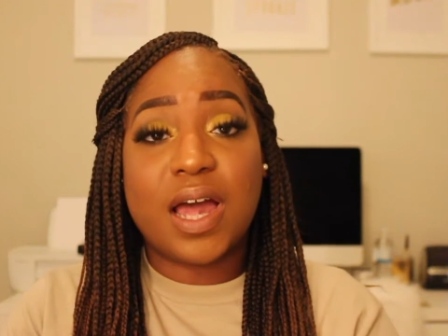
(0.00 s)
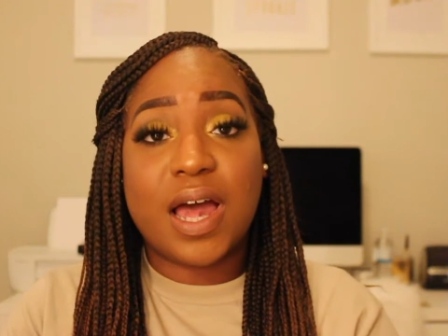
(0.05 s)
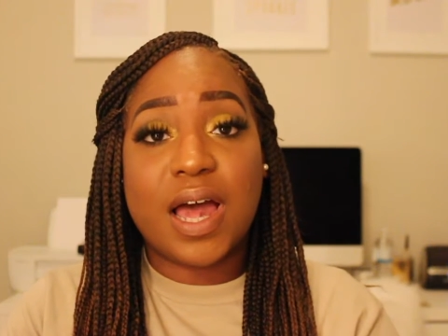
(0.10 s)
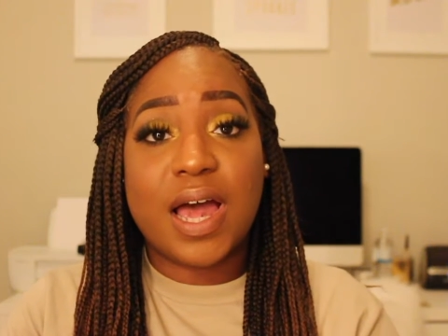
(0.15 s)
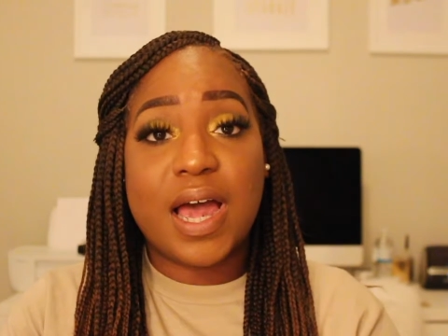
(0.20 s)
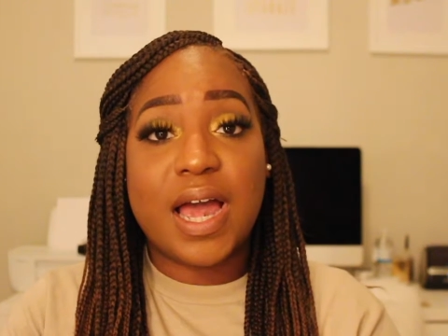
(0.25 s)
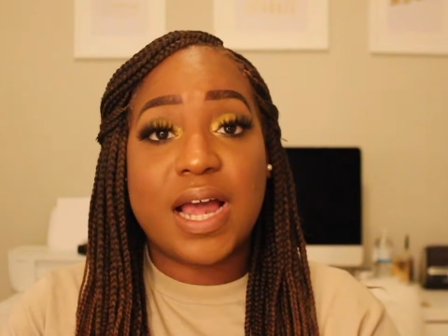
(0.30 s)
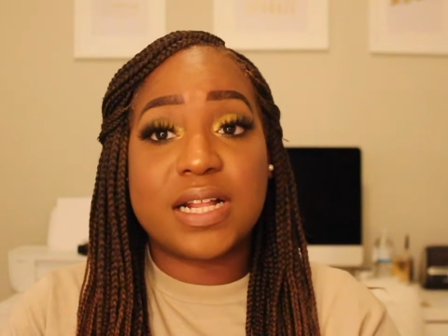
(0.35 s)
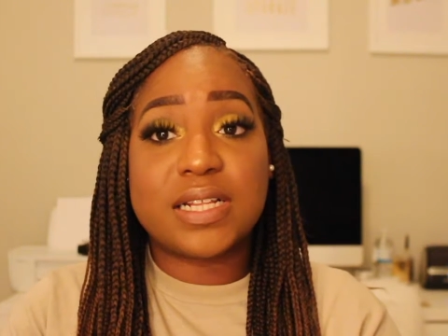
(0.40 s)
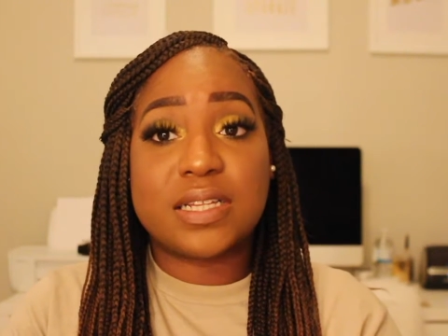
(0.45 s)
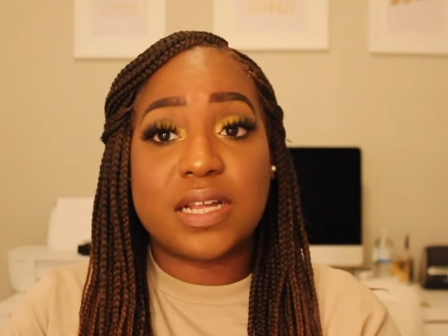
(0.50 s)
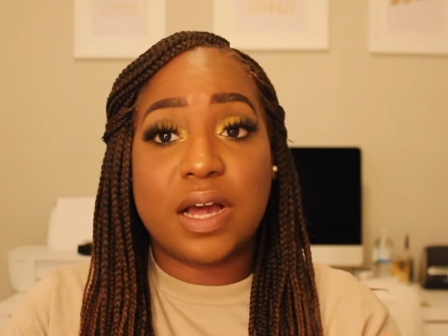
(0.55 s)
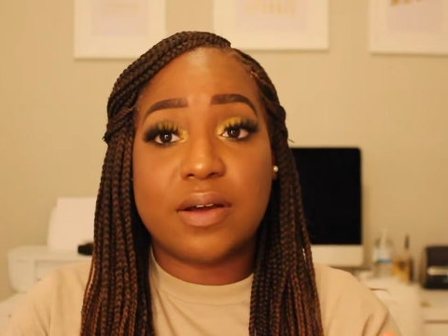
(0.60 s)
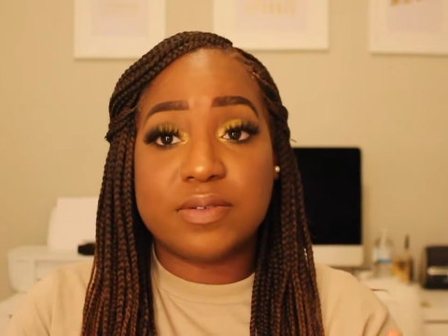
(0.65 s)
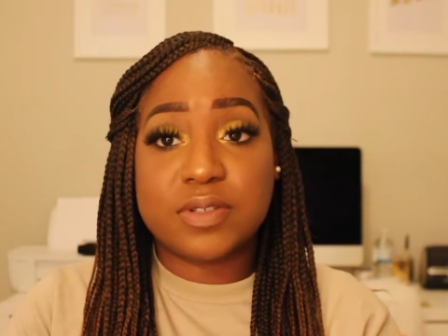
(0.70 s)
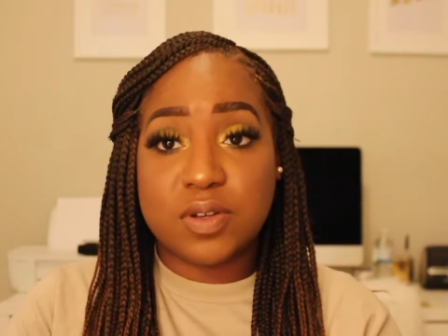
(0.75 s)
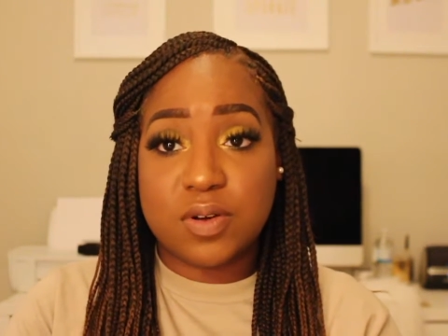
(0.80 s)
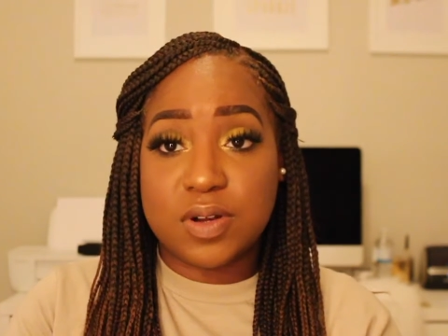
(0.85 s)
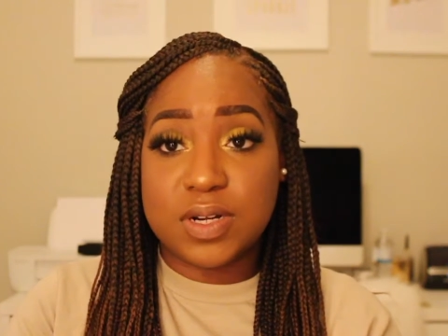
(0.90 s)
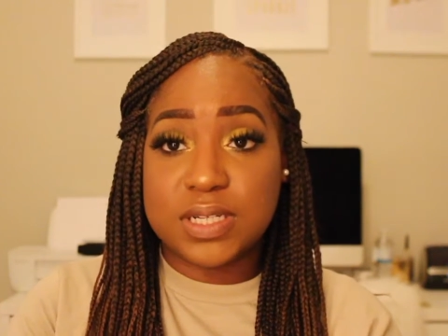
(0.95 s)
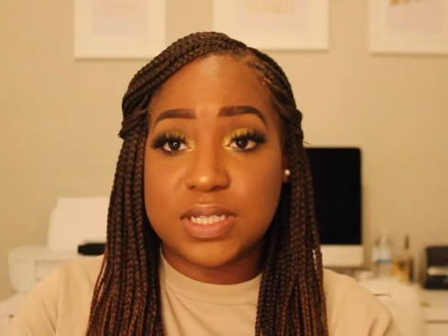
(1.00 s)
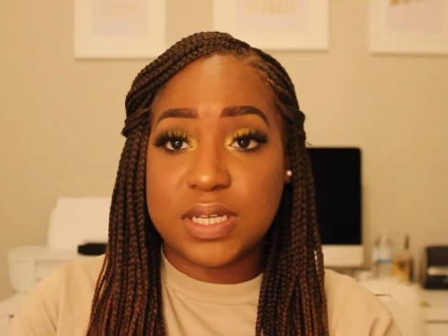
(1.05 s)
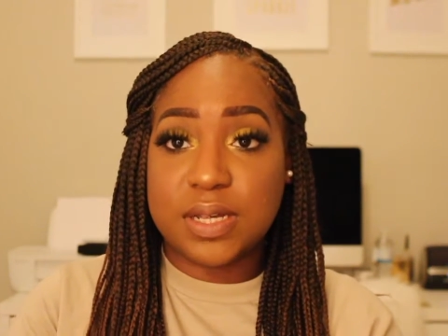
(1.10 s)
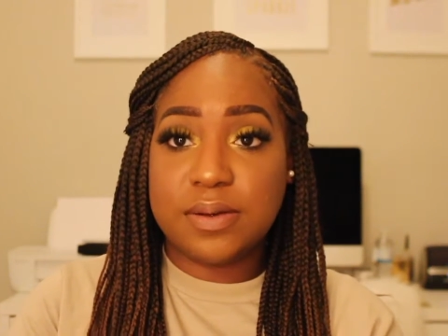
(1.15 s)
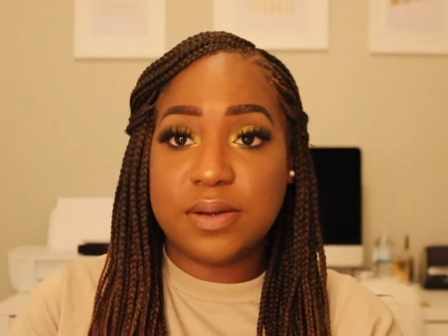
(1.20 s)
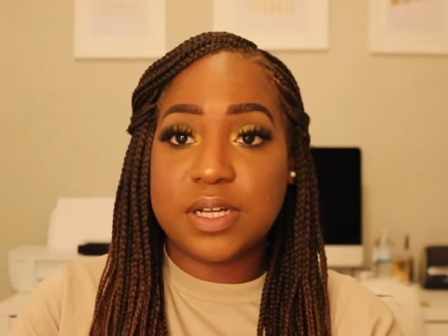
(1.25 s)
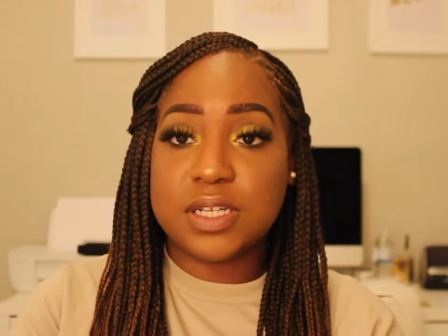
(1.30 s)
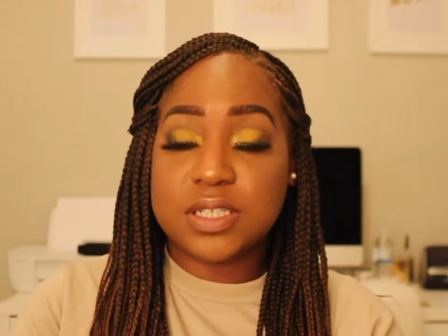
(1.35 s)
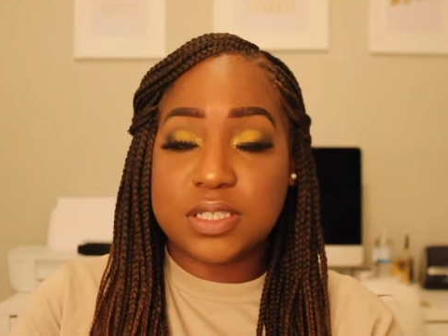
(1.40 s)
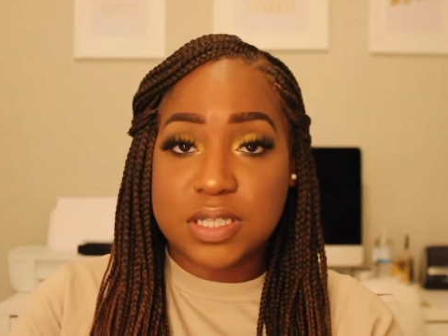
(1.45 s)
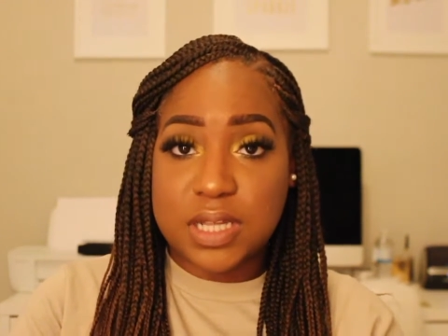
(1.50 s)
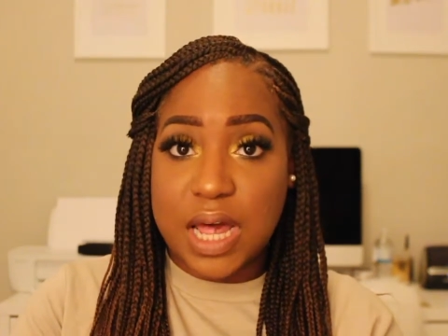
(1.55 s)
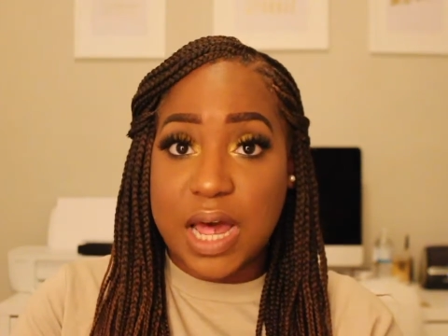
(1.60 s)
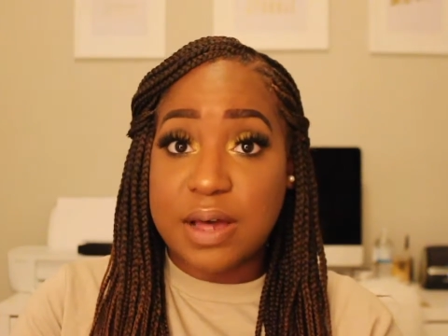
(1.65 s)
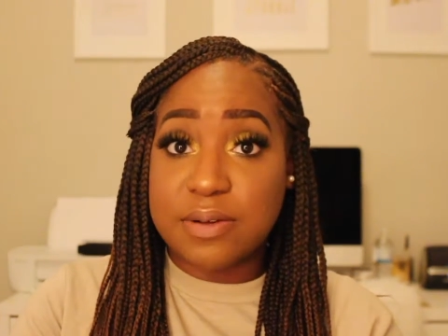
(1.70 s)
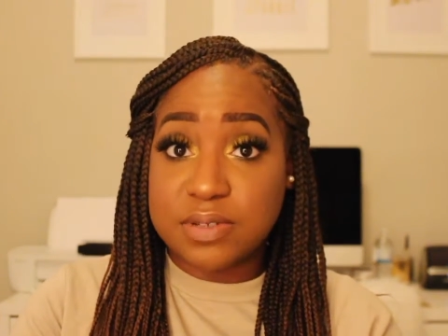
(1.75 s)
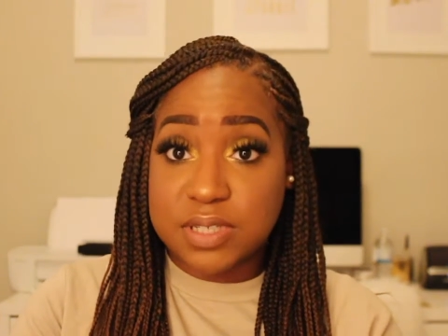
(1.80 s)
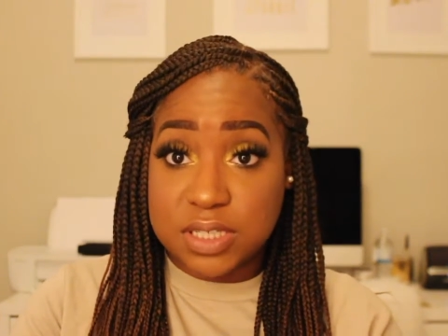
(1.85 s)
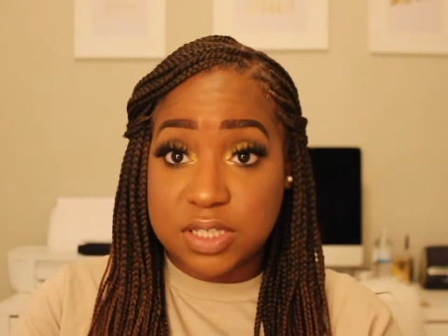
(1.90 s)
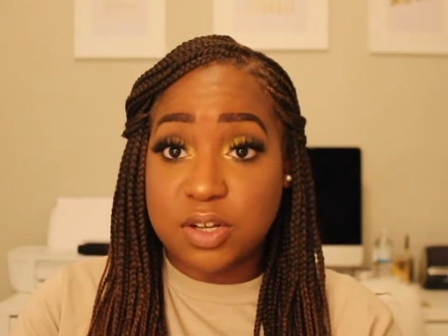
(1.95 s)
I was going to sleep because
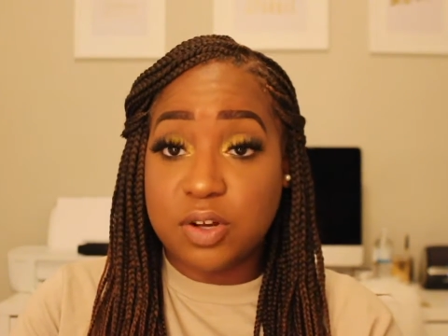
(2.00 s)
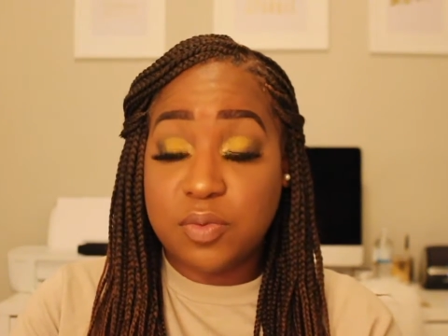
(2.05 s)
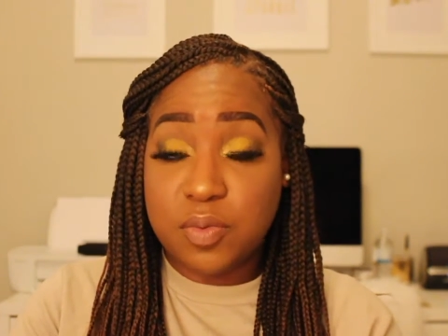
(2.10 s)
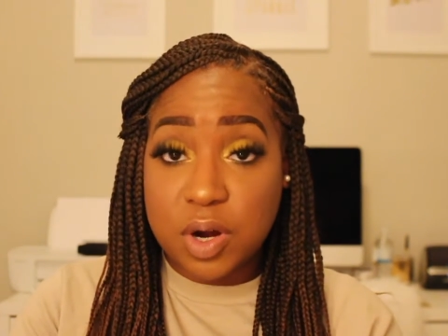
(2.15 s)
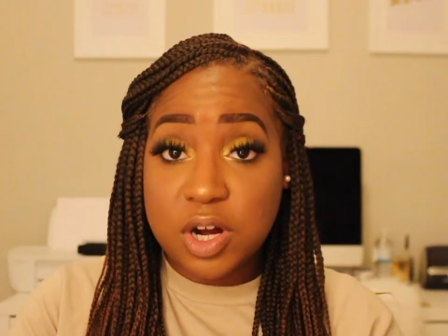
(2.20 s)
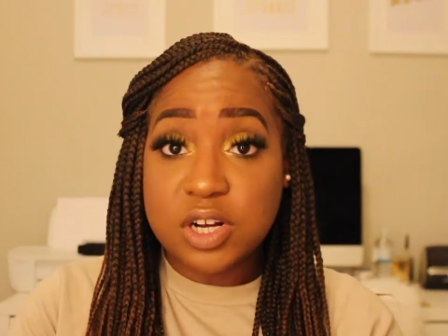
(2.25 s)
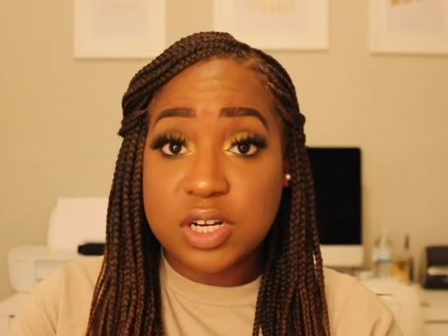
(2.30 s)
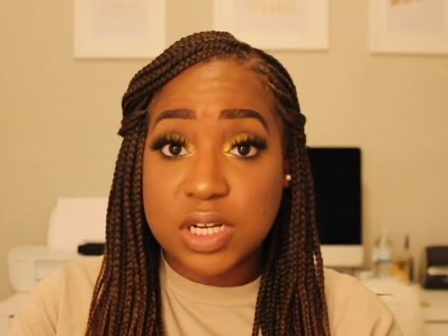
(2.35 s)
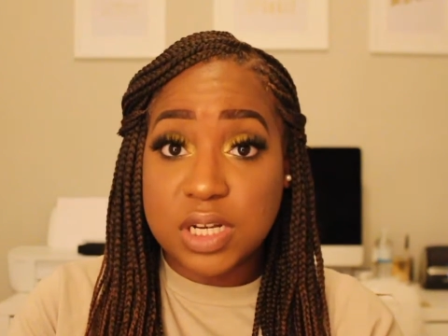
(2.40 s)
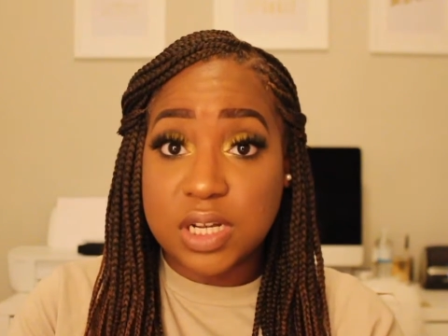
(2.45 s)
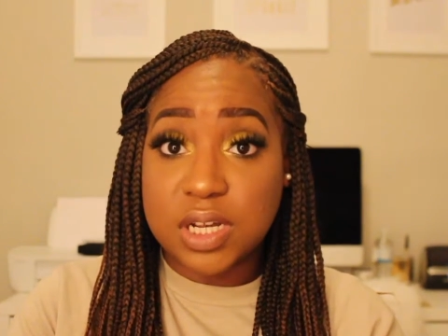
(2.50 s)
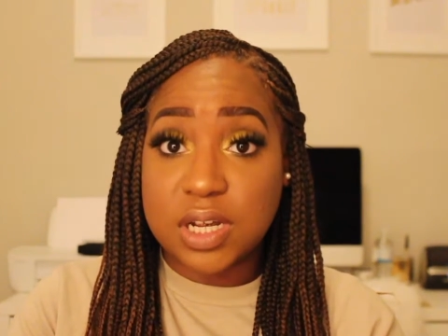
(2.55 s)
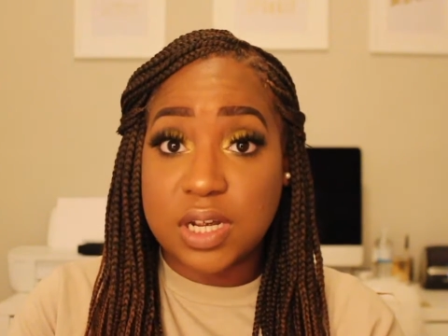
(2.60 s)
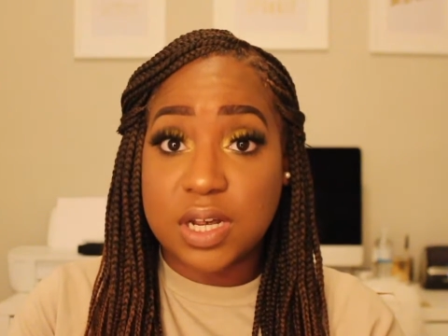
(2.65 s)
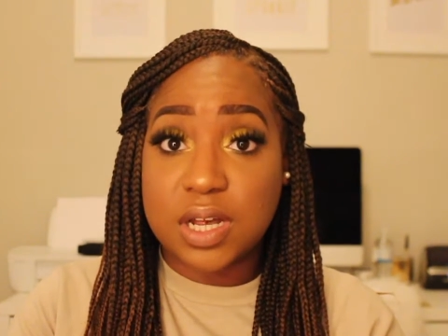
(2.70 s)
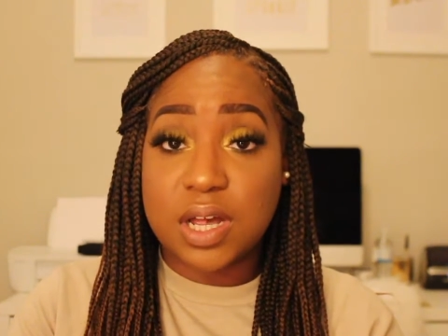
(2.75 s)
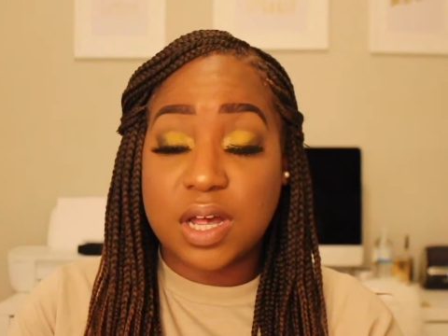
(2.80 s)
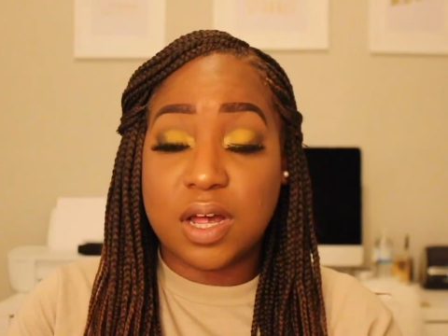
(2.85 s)
I was still working,